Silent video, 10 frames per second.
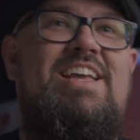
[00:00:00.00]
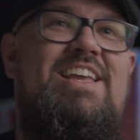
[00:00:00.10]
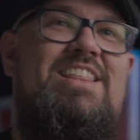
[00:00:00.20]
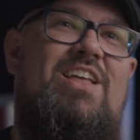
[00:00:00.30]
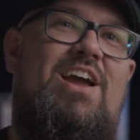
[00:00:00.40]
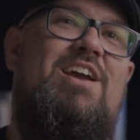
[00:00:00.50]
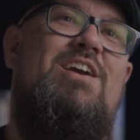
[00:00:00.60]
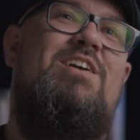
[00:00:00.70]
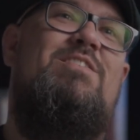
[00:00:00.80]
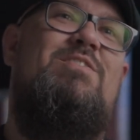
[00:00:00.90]
It, like,
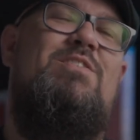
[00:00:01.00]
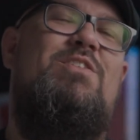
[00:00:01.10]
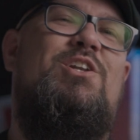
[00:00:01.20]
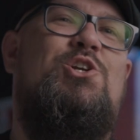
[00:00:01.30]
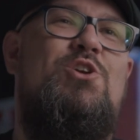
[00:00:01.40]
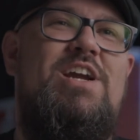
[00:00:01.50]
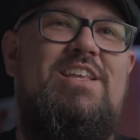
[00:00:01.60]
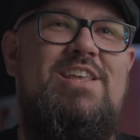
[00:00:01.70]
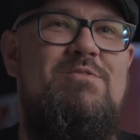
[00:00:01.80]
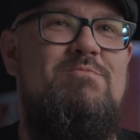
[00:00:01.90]
the trick
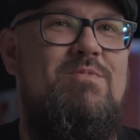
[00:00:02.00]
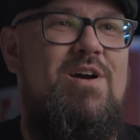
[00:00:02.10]
that